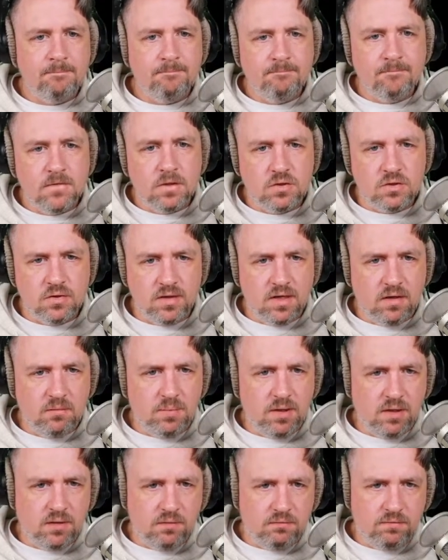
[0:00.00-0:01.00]
So that'll
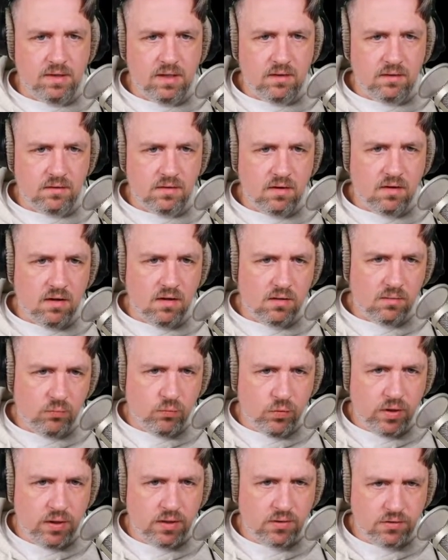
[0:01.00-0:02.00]
be valid column
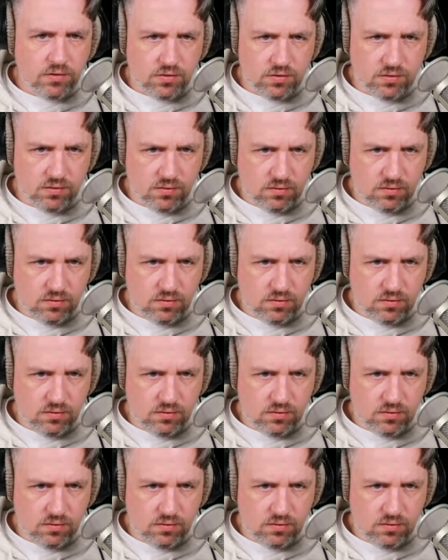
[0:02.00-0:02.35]
range